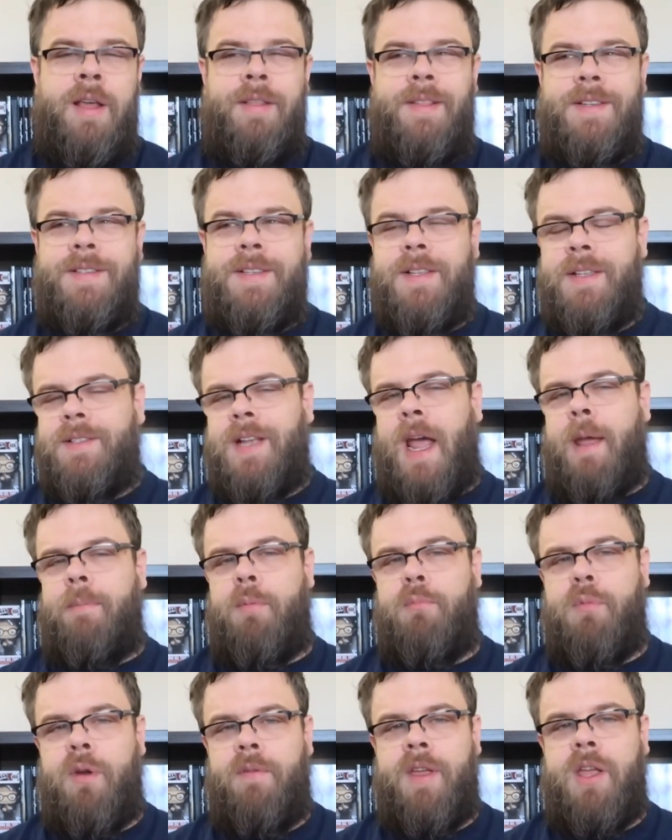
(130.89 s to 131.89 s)
this is a type
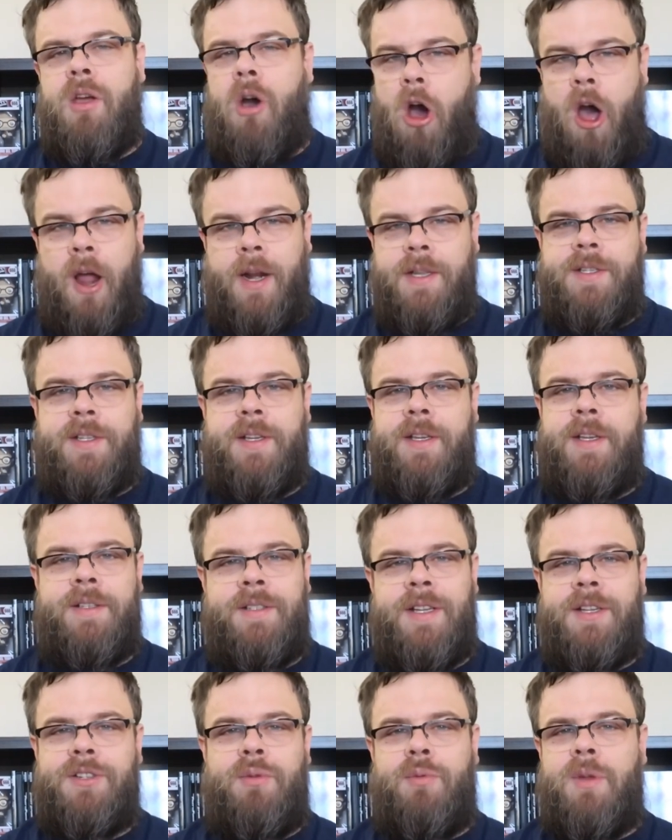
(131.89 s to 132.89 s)
of movie, honestly, it
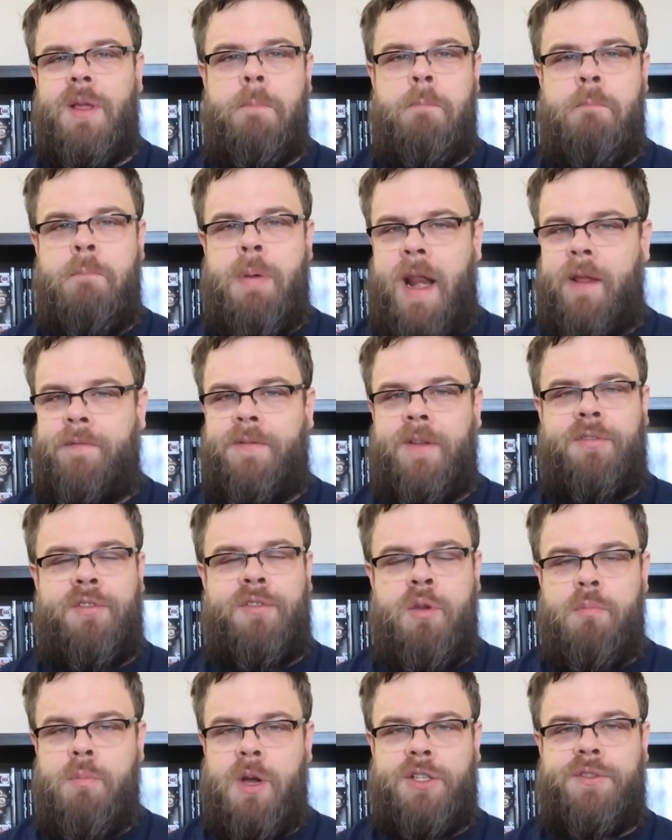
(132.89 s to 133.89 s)
doesn't really benefit
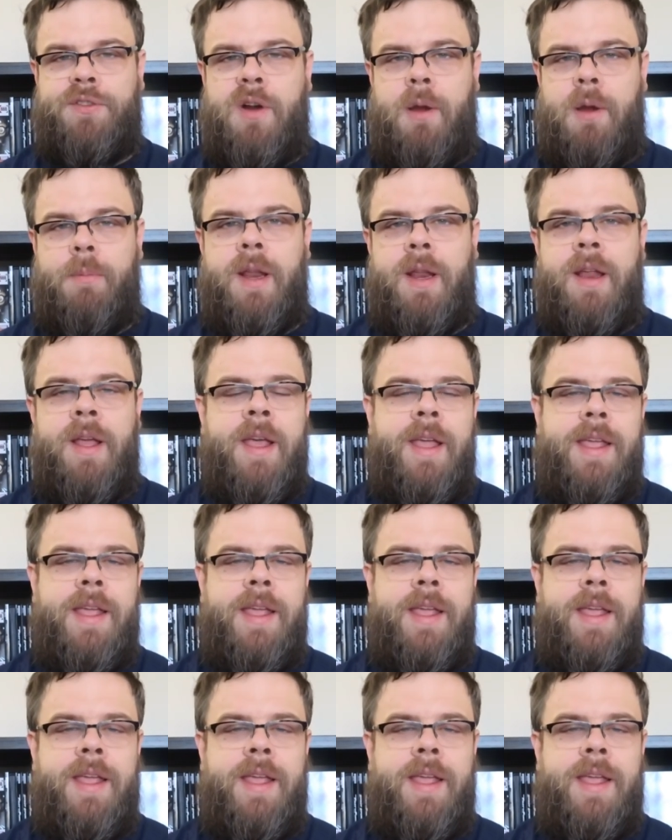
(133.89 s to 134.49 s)
too much from it.